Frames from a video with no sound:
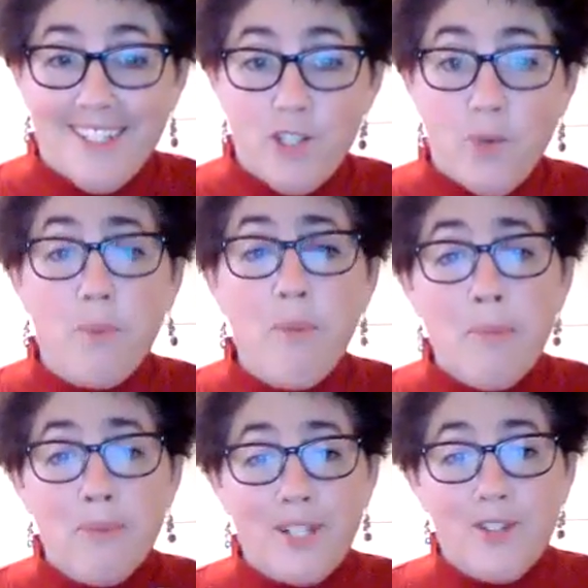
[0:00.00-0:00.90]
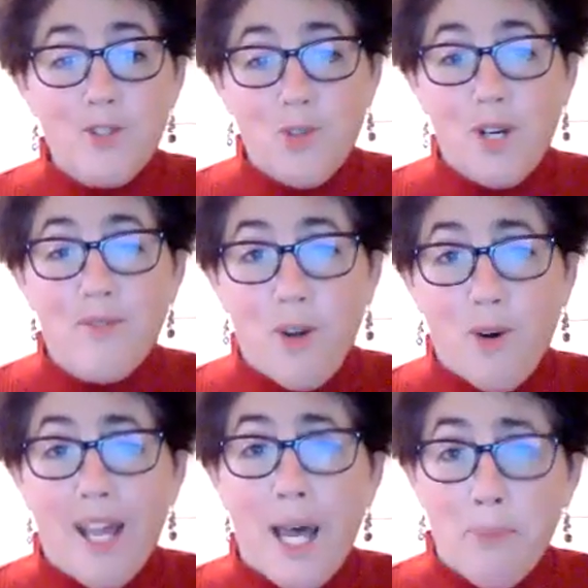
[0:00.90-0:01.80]
So remembering the story of
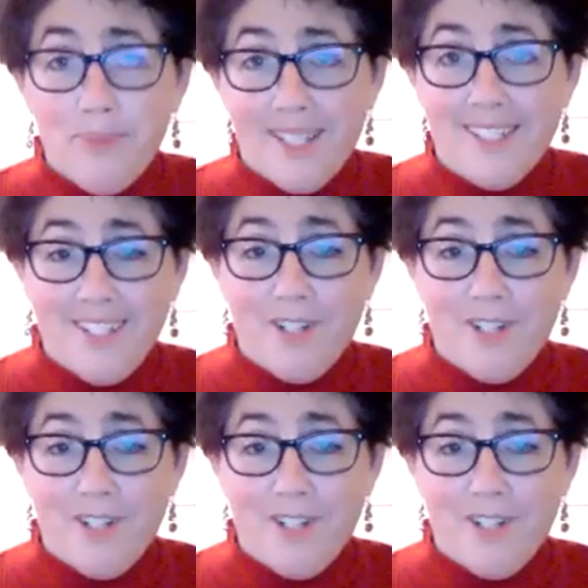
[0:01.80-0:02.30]
Noah helps us